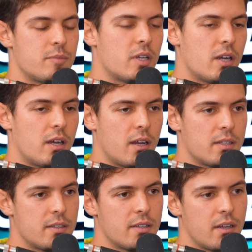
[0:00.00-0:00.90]
No, I
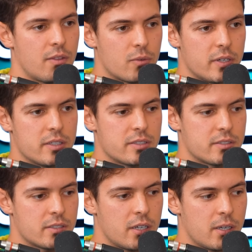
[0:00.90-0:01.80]
did uh, three
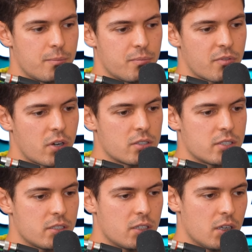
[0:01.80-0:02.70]
years um, of
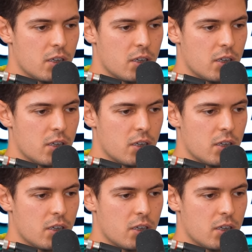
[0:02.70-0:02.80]
karting.